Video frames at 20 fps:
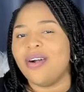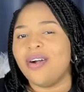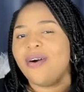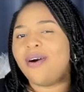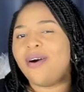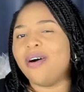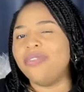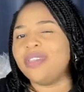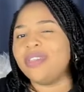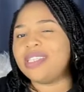
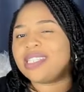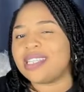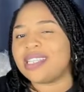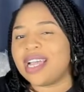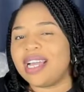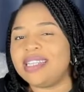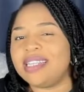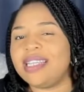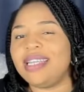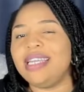
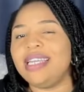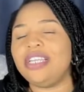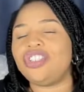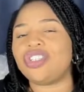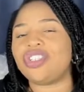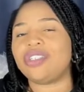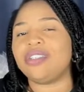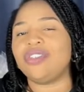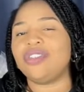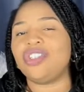understand each
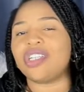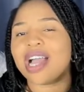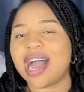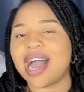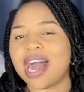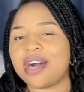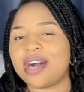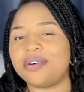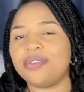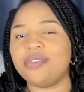
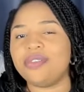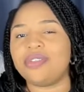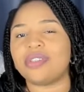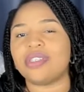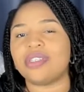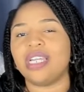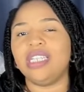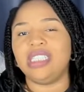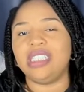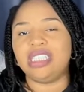child's
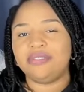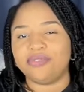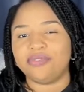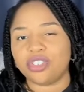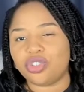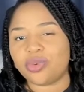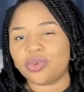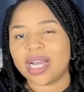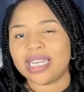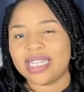
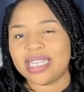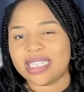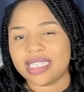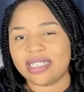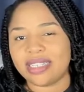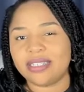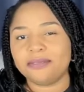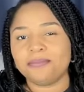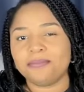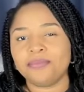
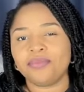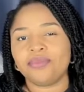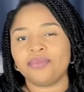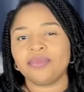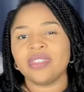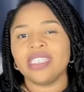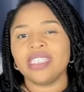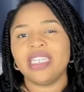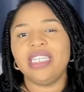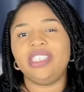individuality,
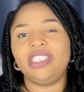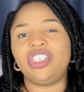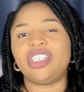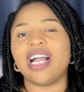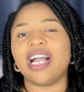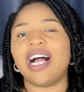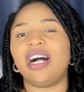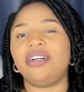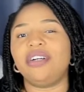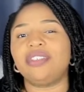each
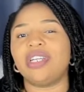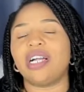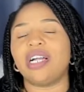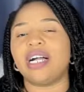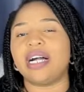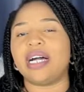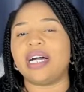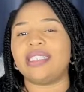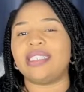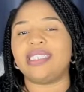child's
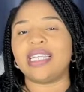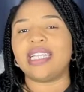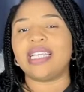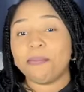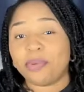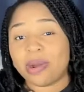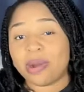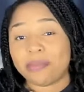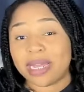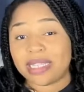
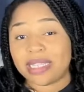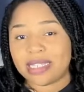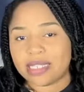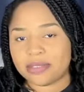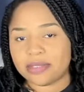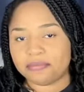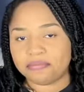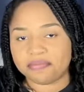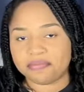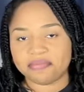temperament,
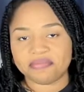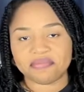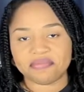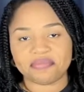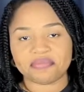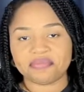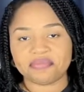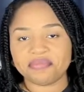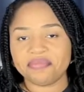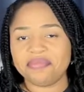
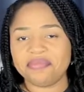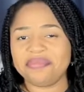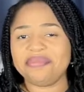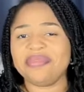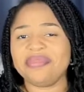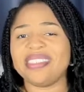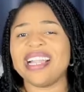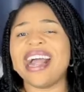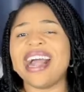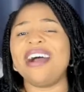
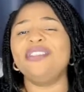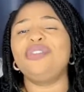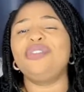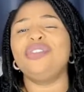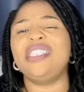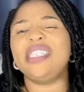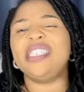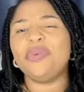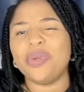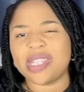how to
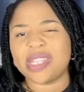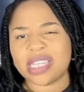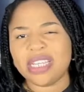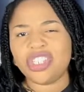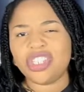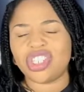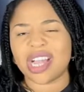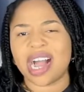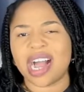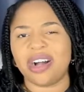deal with
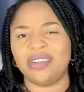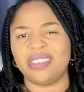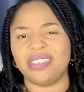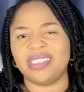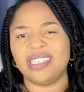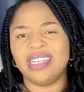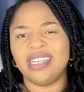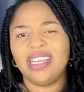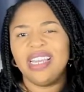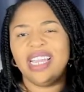each child.
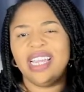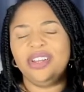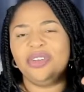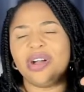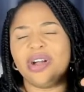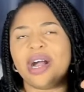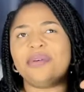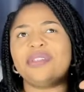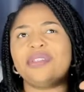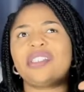
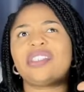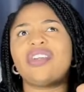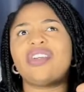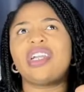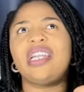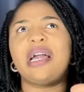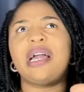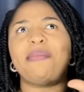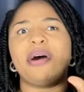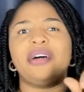I was
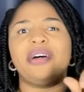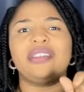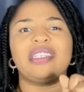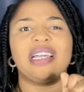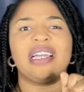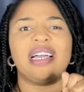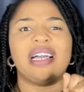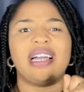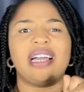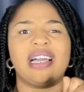talking about
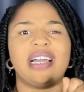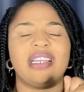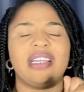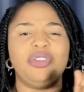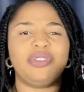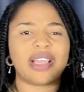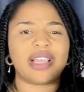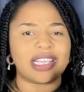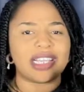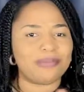the
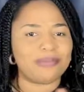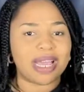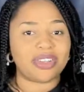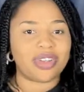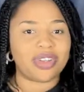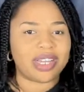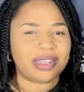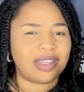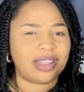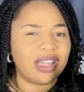user's
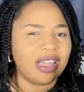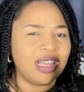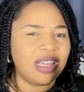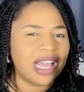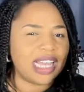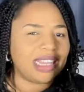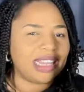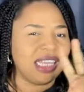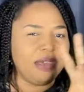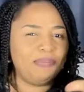manual.
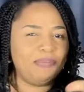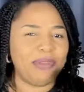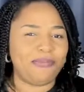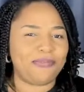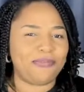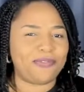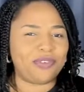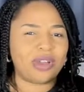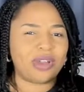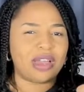I think
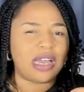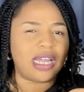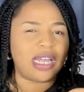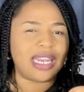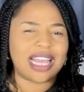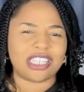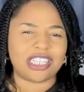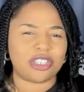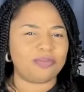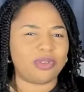earlier
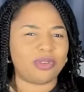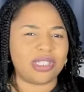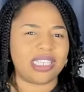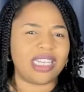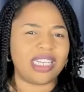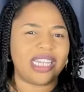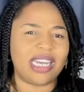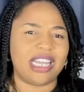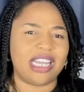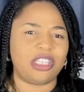last month,
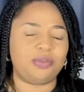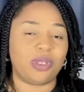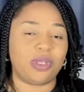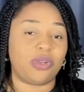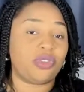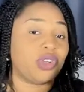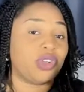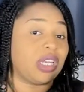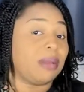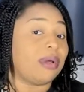I
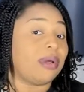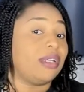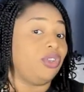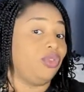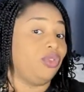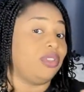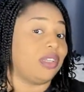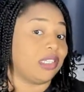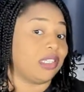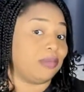was talking about
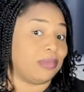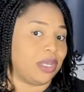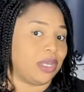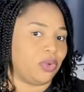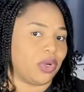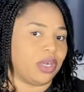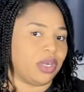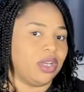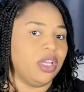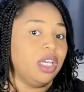user's
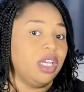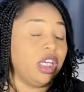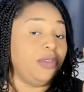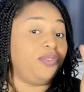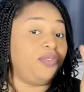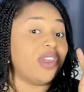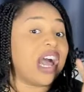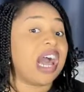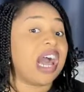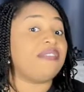manual. If
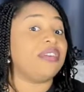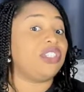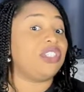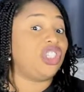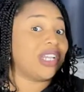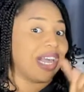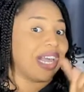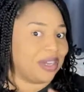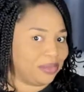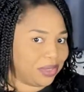you have a
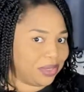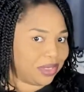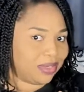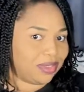child